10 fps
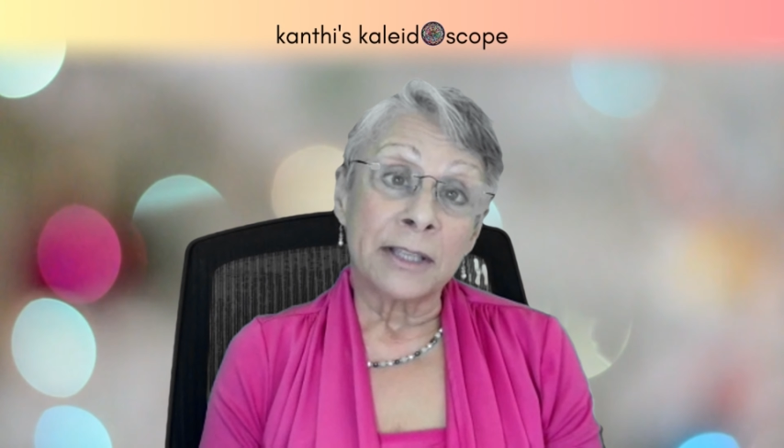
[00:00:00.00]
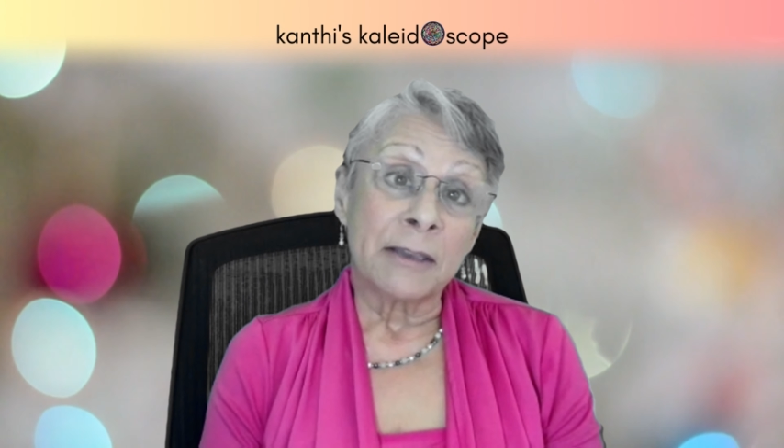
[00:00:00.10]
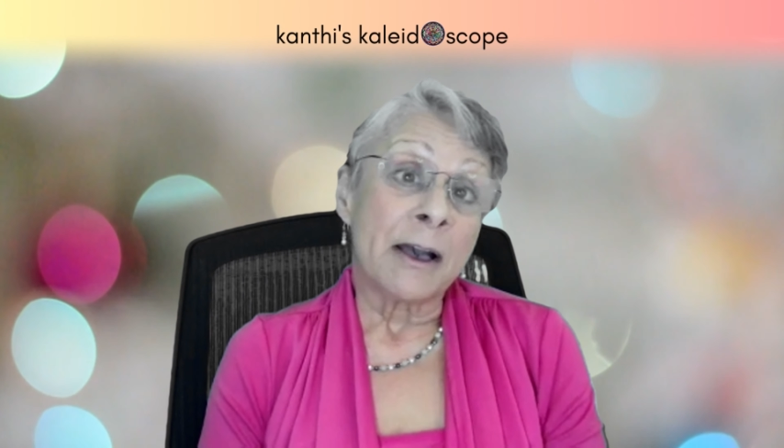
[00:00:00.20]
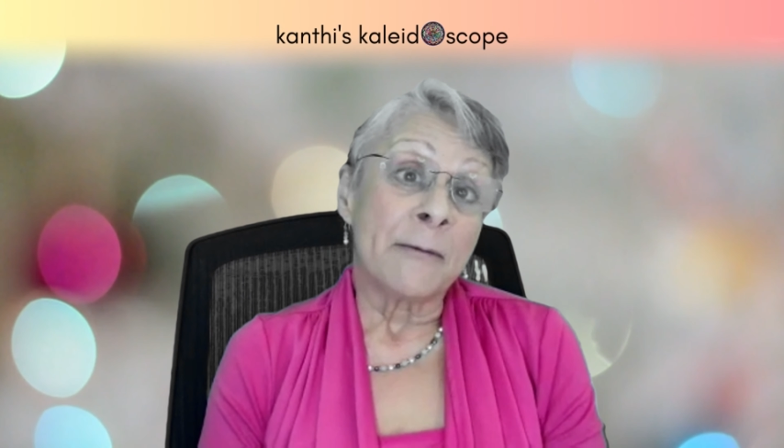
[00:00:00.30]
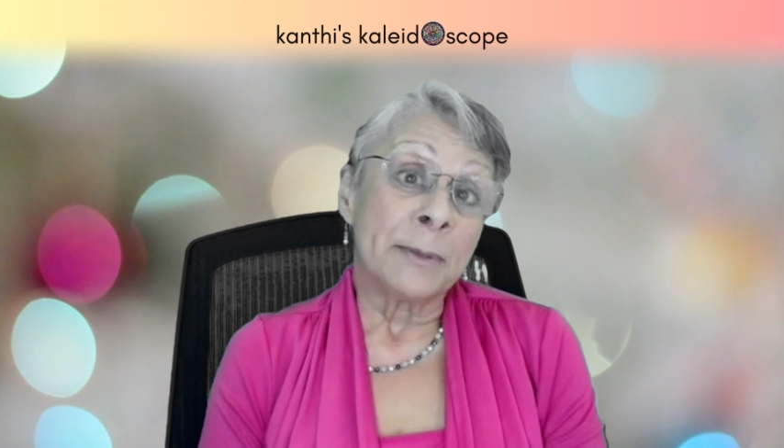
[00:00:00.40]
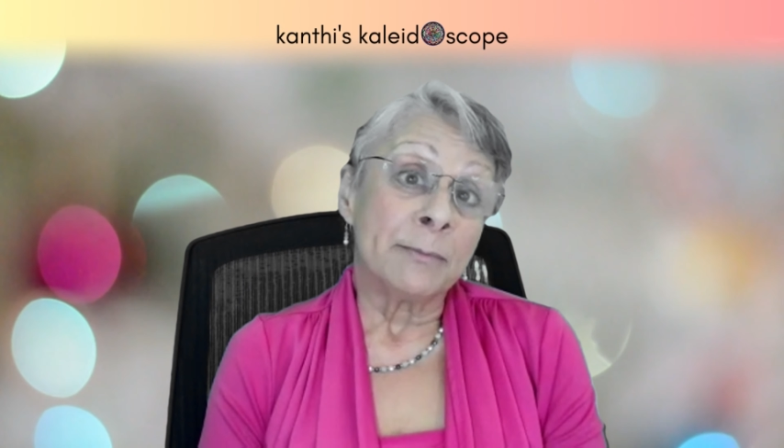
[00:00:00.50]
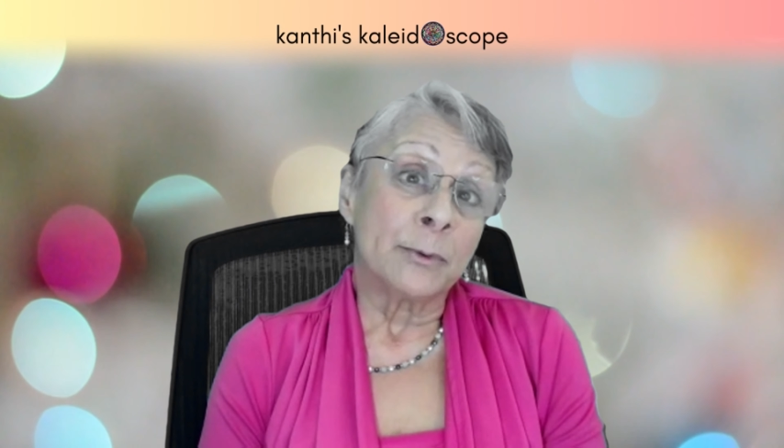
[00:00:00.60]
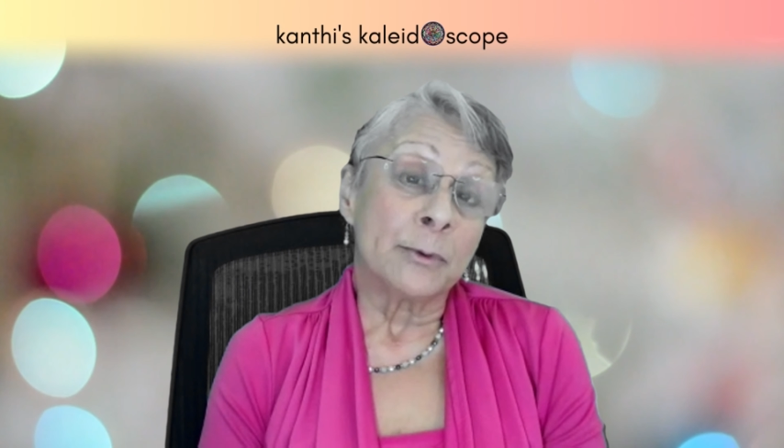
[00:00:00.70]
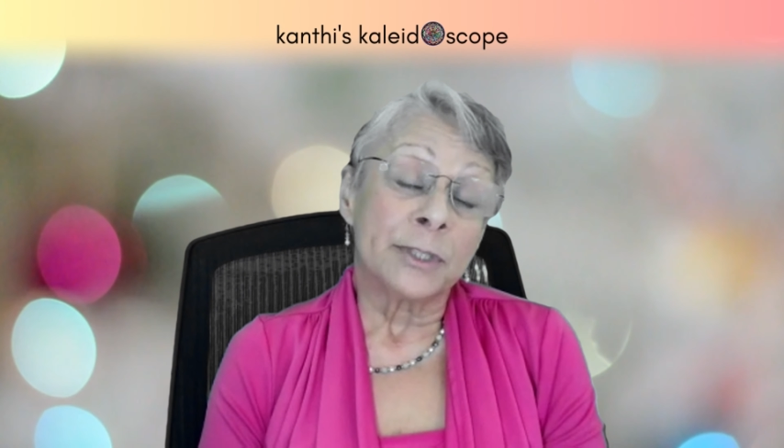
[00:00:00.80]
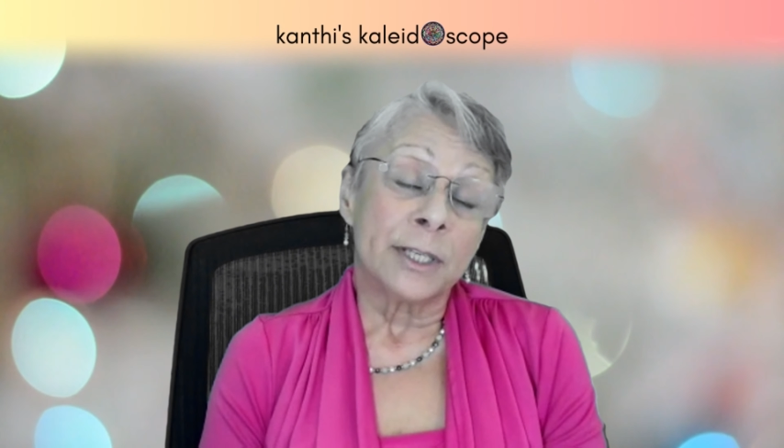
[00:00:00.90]
I've been
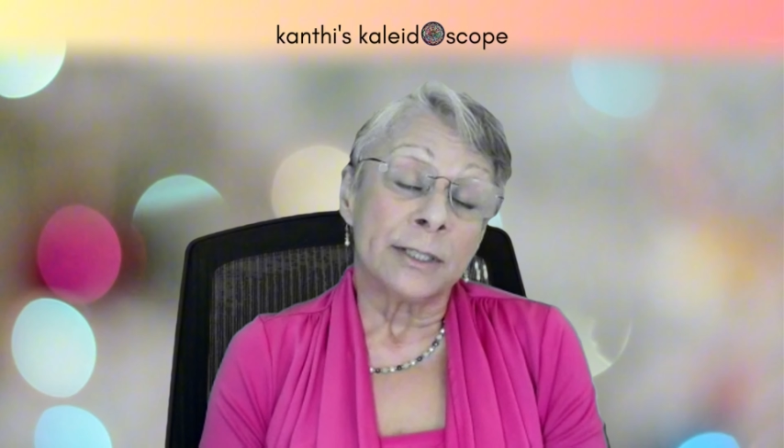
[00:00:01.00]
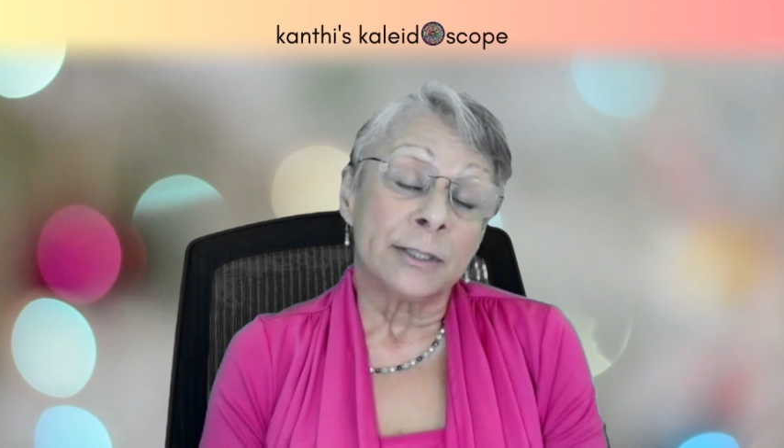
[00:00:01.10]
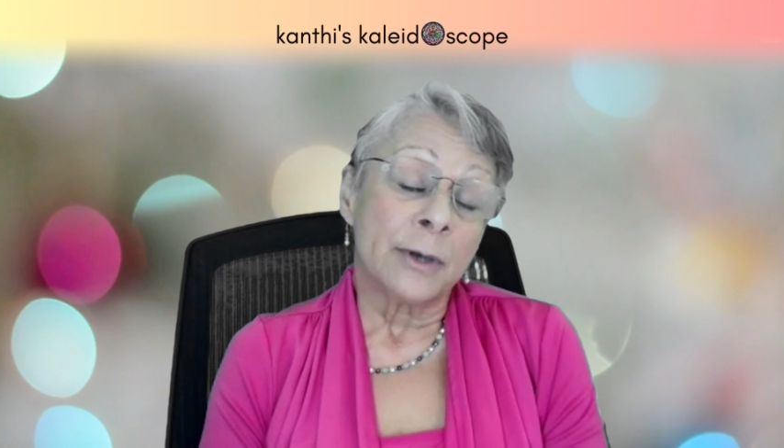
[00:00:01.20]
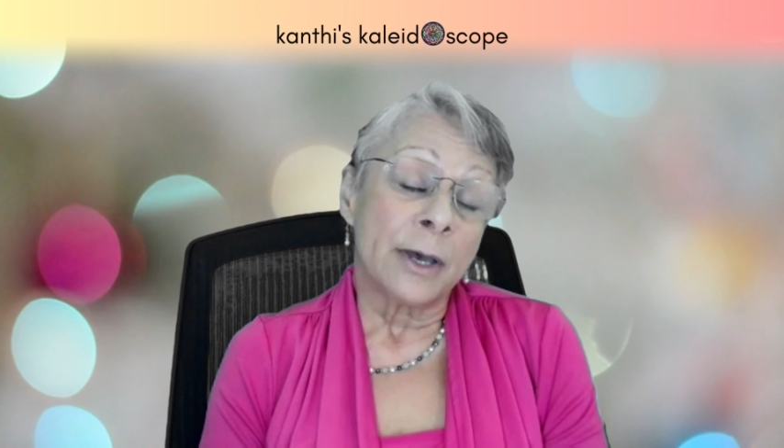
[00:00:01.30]
brought in to